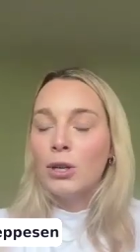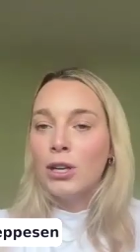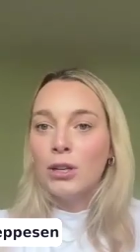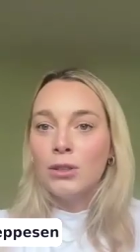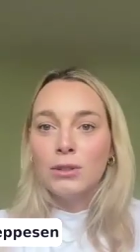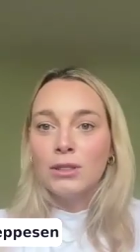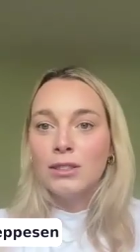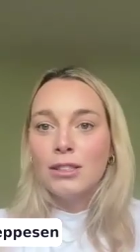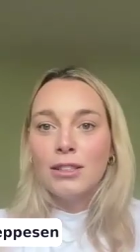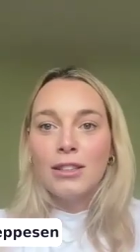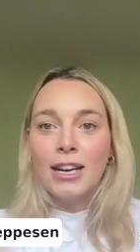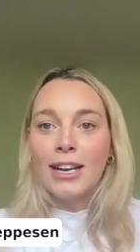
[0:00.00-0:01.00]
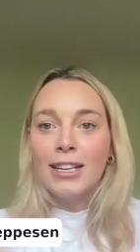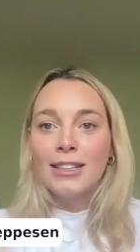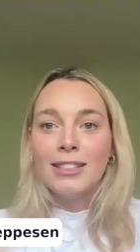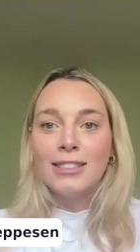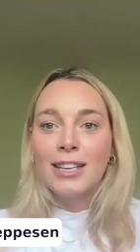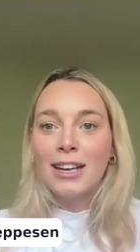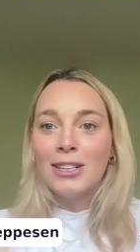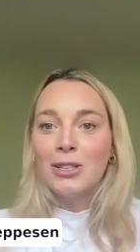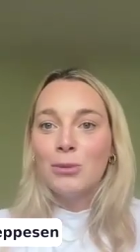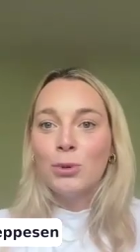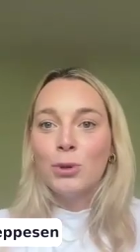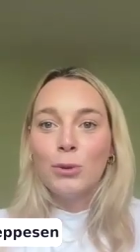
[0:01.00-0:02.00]
dominoes that the second
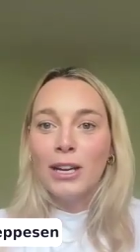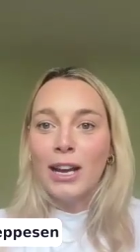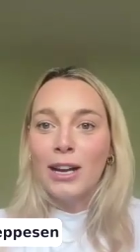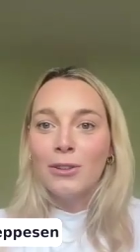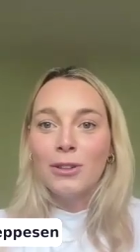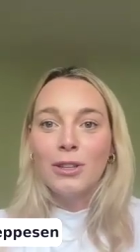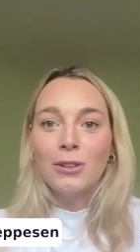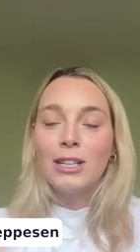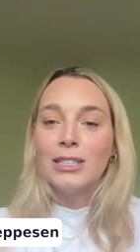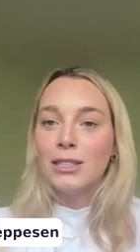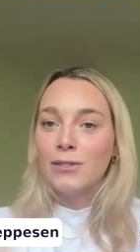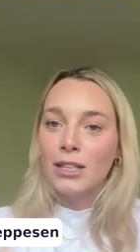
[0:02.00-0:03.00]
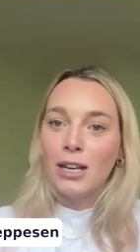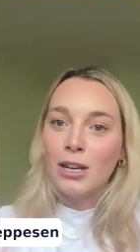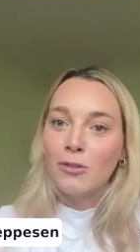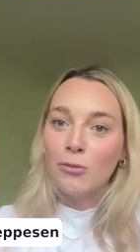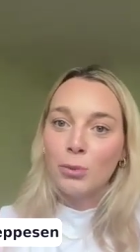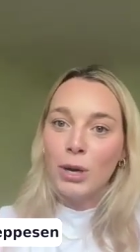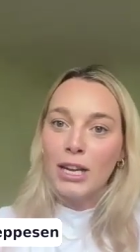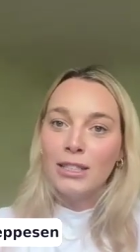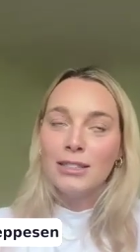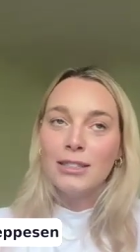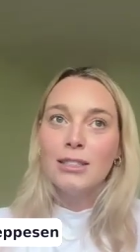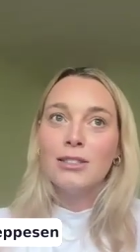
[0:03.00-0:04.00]
you pull one out, the rest of it kind of
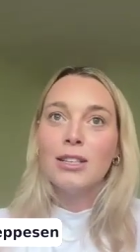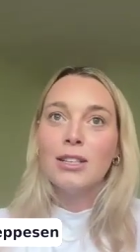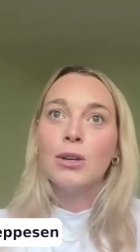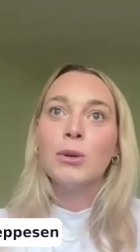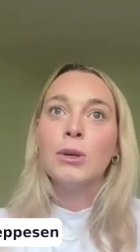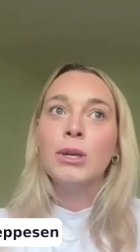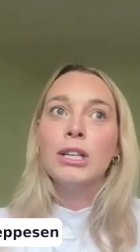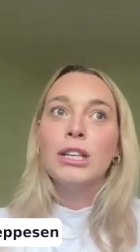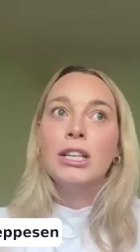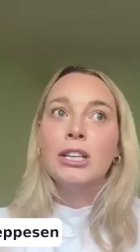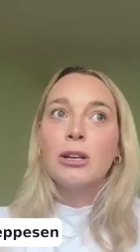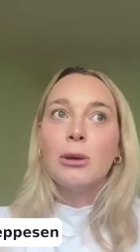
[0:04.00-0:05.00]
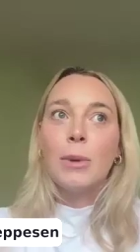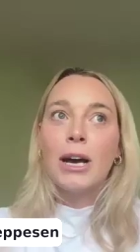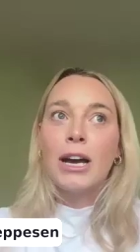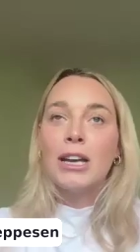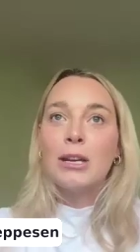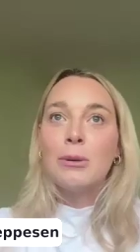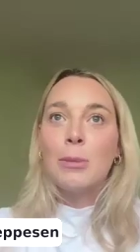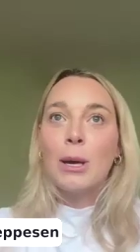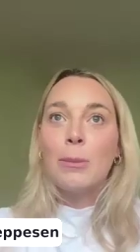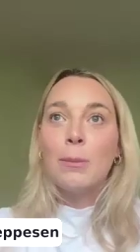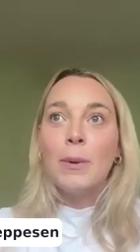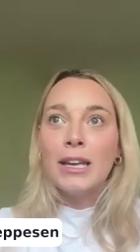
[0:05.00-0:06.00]
breaks. And so
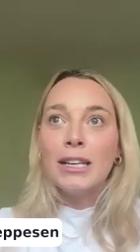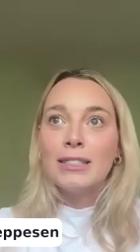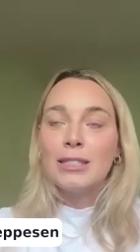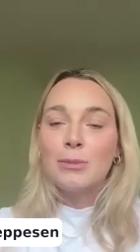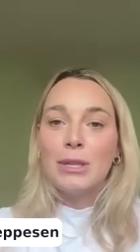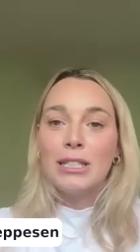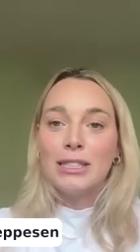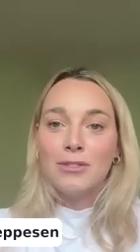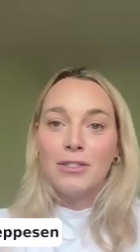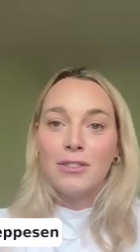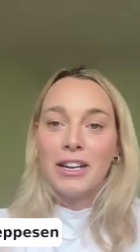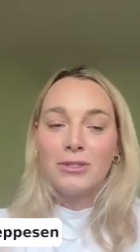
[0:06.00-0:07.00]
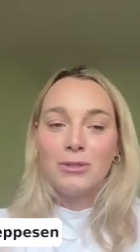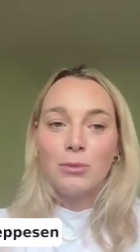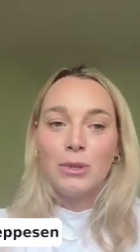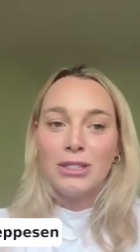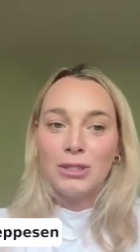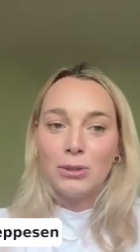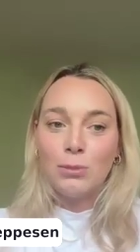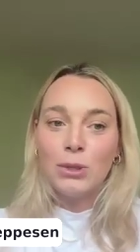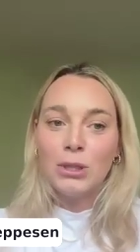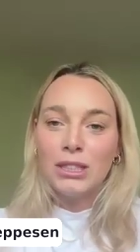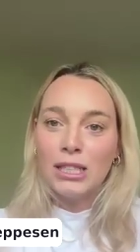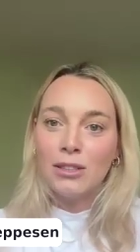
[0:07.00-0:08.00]
my biggest piece of advice would be to
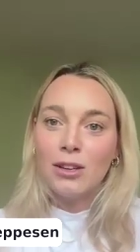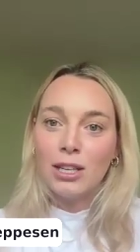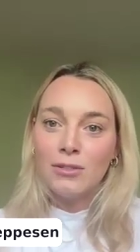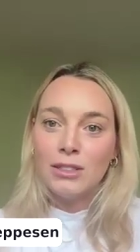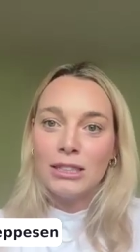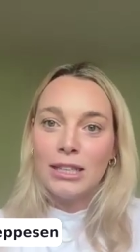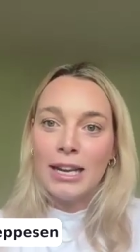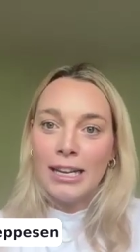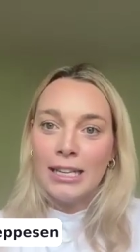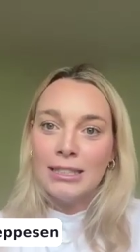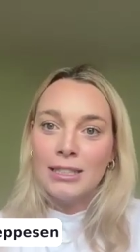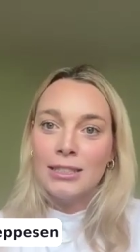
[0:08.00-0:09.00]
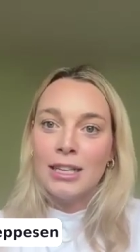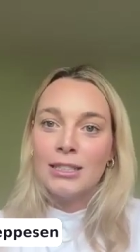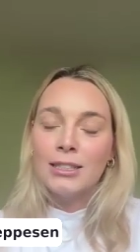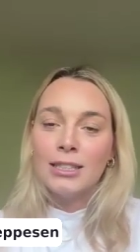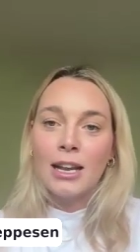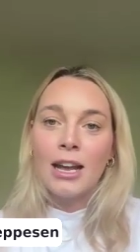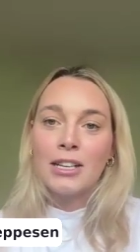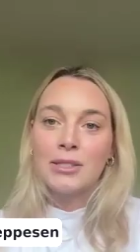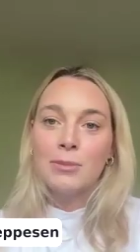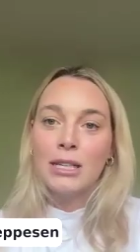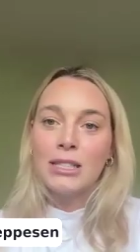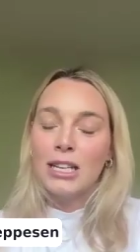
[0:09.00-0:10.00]
build in a lot of delays and set
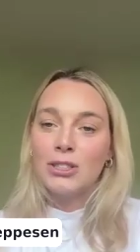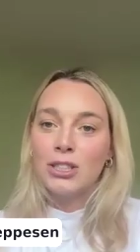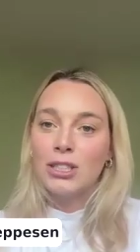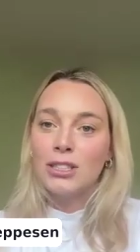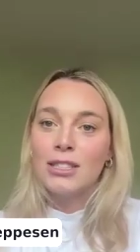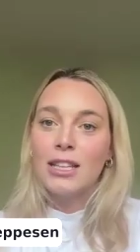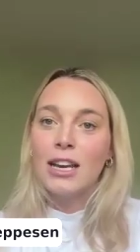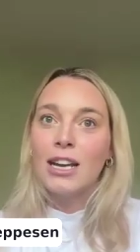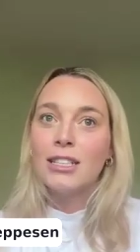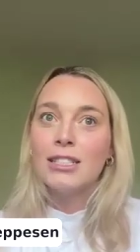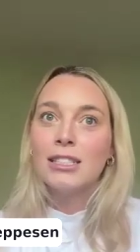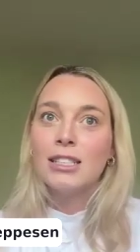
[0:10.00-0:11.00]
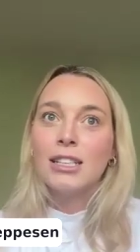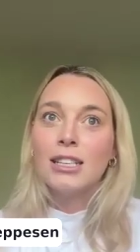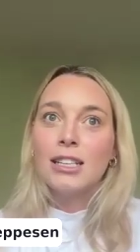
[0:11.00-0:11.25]
expectations that,